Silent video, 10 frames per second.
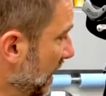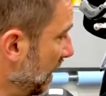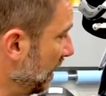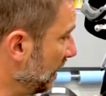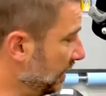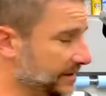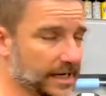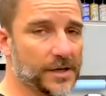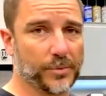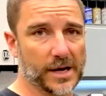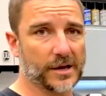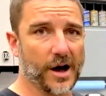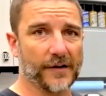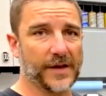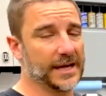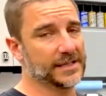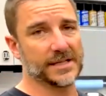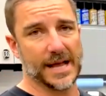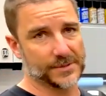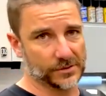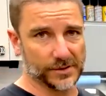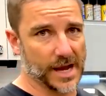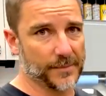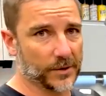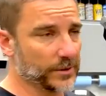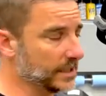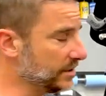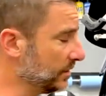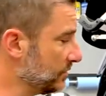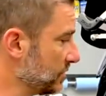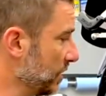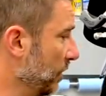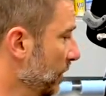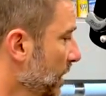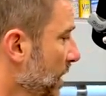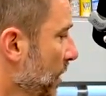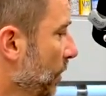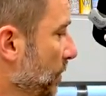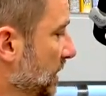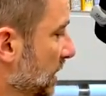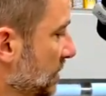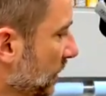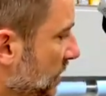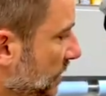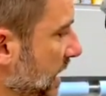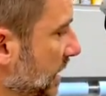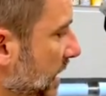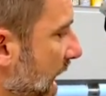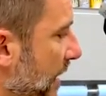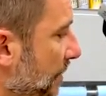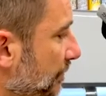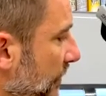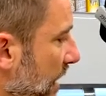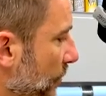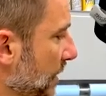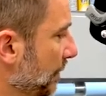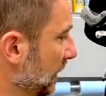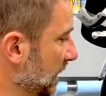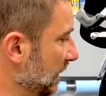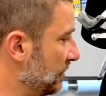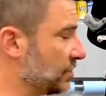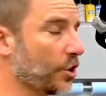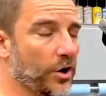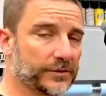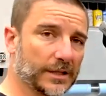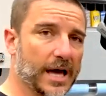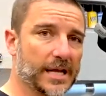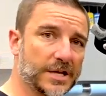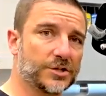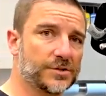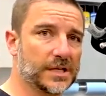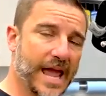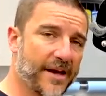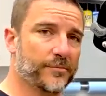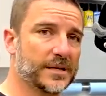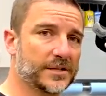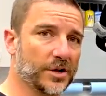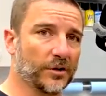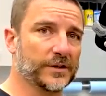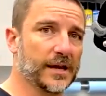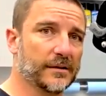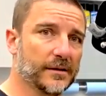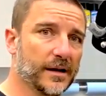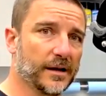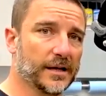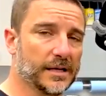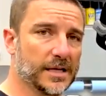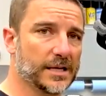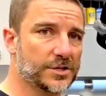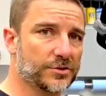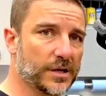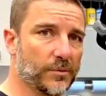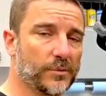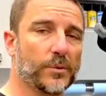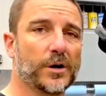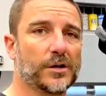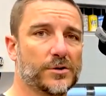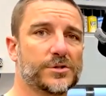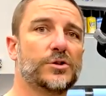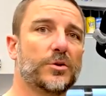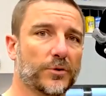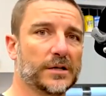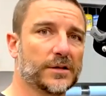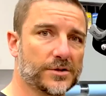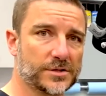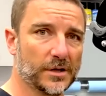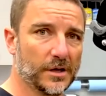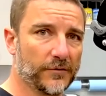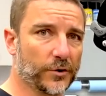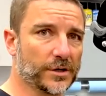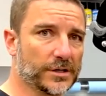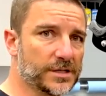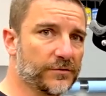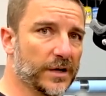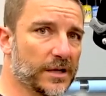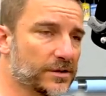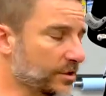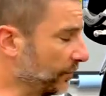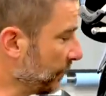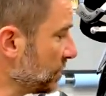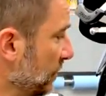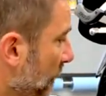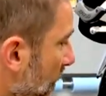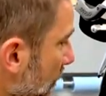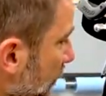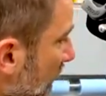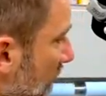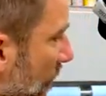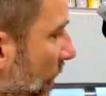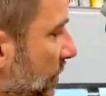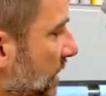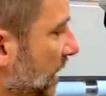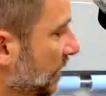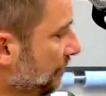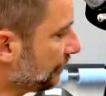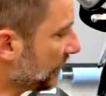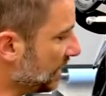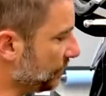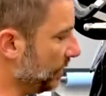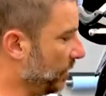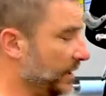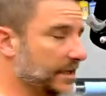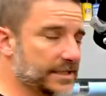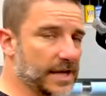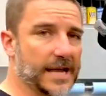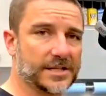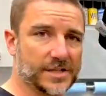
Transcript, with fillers: uh, tend to break off, and it's an absolute nightmare when they do. So what we did is we created an item that we believe solved a lot of issues that haven't been solved yet uh, in the industry, and what we want to do is enumerate those for you in this video. So, first of all, what we did is we wanted to design